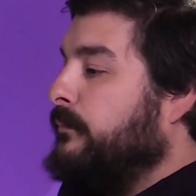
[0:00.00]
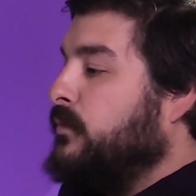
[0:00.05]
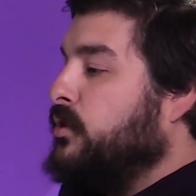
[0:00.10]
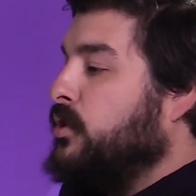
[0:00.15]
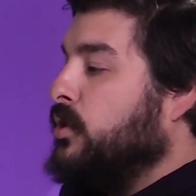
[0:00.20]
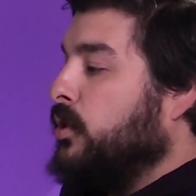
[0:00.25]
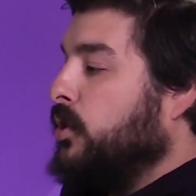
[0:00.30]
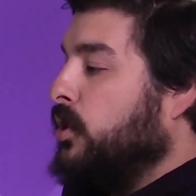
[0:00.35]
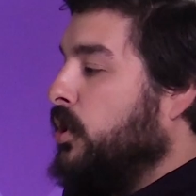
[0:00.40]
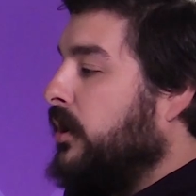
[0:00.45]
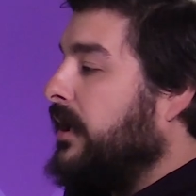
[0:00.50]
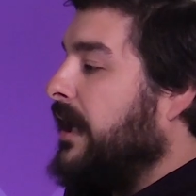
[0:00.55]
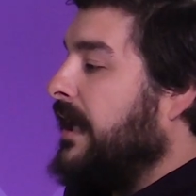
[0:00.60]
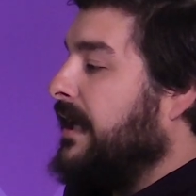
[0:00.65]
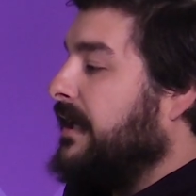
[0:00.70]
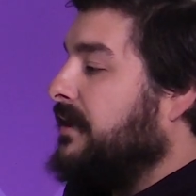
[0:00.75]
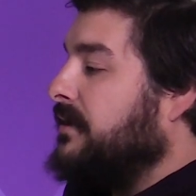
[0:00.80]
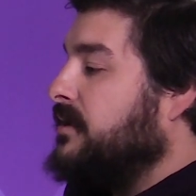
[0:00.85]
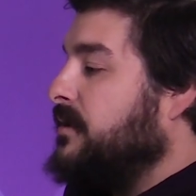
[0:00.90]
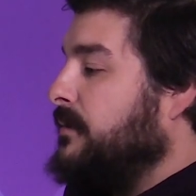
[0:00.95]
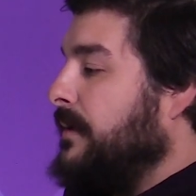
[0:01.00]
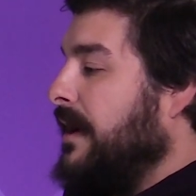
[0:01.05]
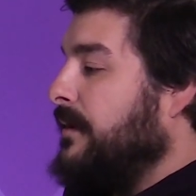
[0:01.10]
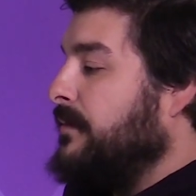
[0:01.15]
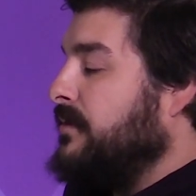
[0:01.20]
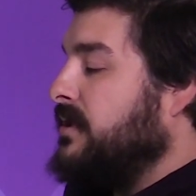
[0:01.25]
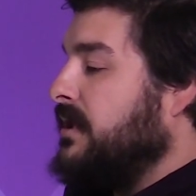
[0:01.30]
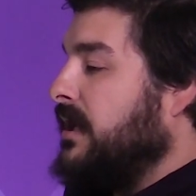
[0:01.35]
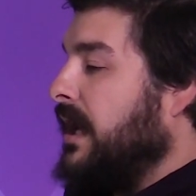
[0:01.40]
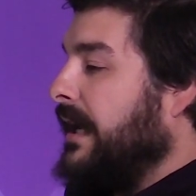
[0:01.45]
you're looking to be
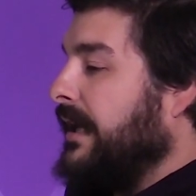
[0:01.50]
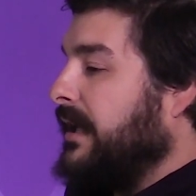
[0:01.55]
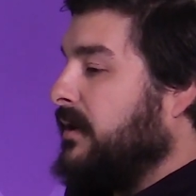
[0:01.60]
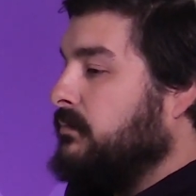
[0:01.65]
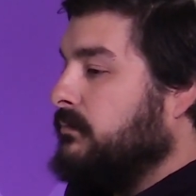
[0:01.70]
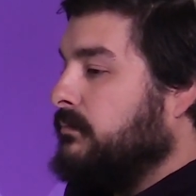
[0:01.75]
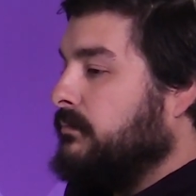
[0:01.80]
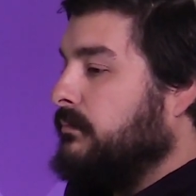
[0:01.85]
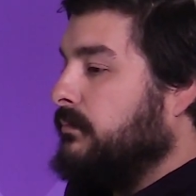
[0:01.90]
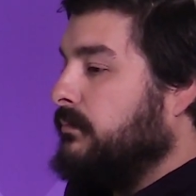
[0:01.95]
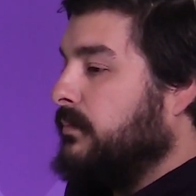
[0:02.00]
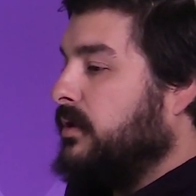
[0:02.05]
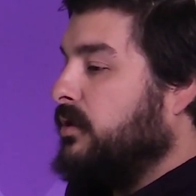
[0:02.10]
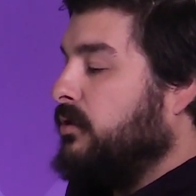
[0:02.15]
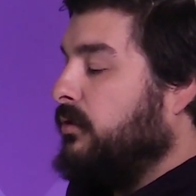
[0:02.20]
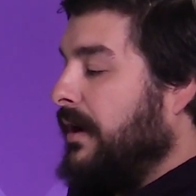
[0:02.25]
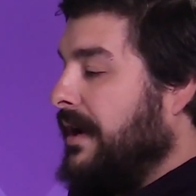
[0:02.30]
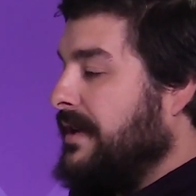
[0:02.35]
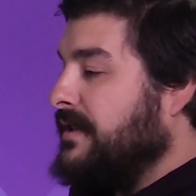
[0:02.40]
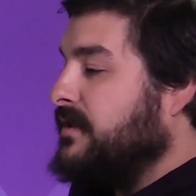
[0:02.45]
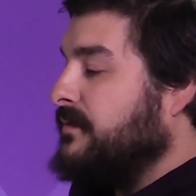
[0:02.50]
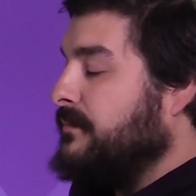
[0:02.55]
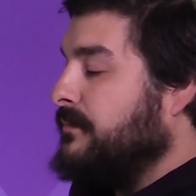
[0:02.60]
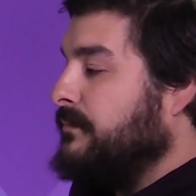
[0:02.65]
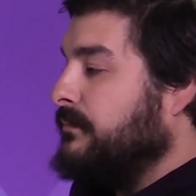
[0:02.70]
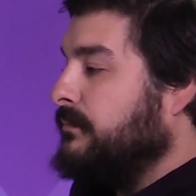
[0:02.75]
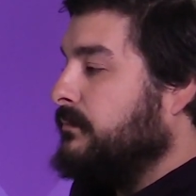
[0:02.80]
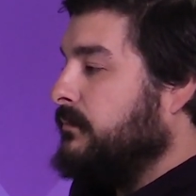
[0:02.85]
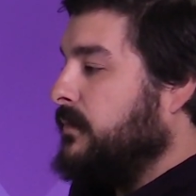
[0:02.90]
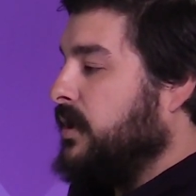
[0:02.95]
able to like create
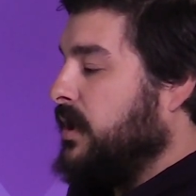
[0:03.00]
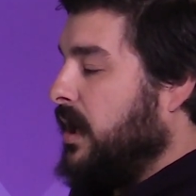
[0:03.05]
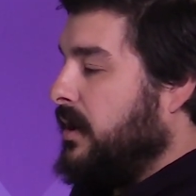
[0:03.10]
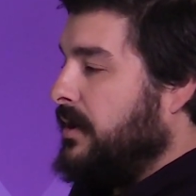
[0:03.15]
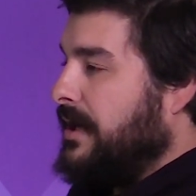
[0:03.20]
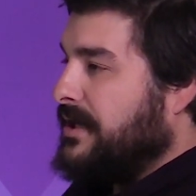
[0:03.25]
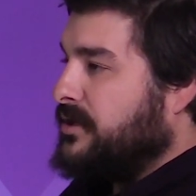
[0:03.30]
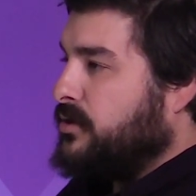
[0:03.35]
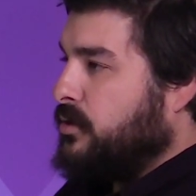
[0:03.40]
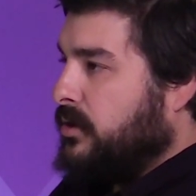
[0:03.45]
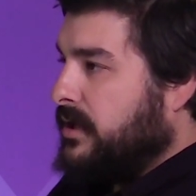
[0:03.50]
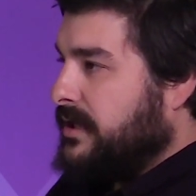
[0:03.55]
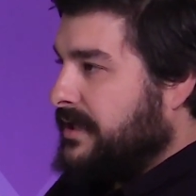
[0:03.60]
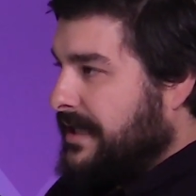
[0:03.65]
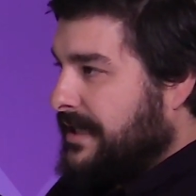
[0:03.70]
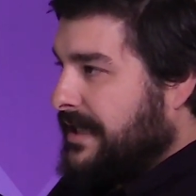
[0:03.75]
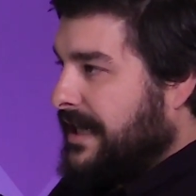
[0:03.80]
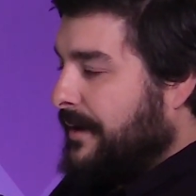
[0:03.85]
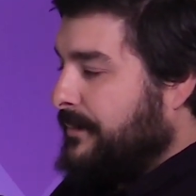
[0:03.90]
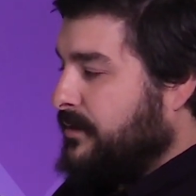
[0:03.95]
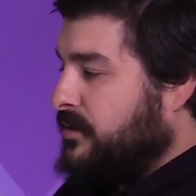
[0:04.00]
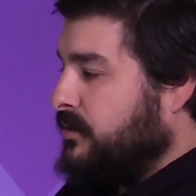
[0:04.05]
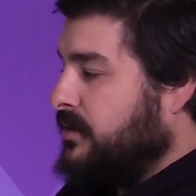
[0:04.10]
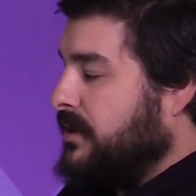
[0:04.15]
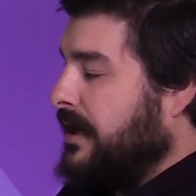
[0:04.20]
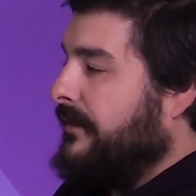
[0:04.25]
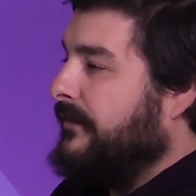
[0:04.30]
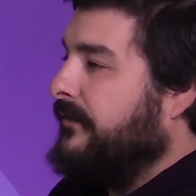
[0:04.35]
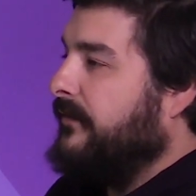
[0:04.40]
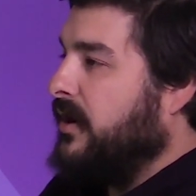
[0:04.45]
some, let's call it seed capital to
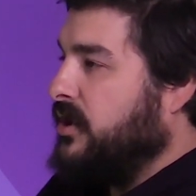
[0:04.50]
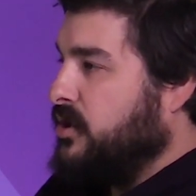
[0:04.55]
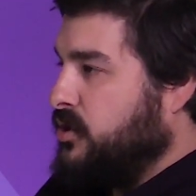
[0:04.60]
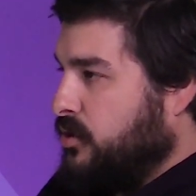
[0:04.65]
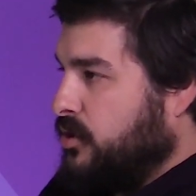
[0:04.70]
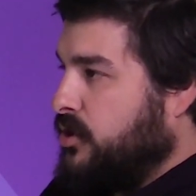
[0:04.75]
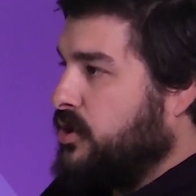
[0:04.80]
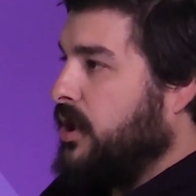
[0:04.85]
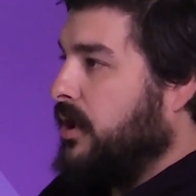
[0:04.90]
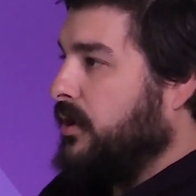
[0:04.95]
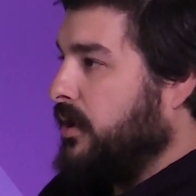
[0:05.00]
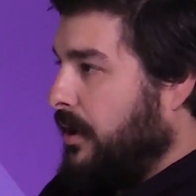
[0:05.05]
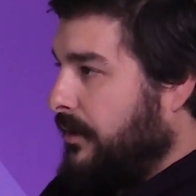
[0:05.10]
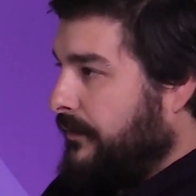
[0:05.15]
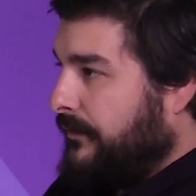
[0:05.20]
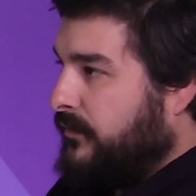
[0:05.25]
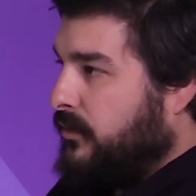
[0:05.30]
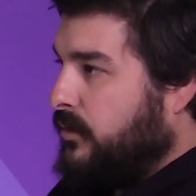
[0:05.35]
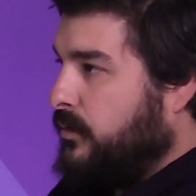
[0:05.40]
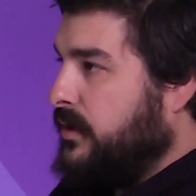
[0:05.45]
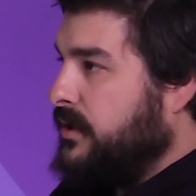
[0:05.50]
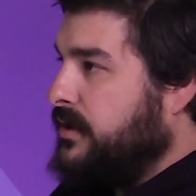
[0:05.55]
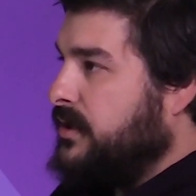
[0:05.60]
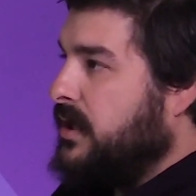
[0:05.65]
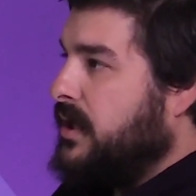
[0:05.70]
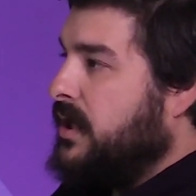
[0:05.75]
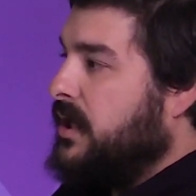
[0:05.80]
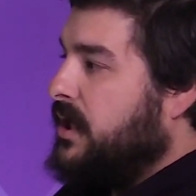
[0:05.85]
like fund your show going forward.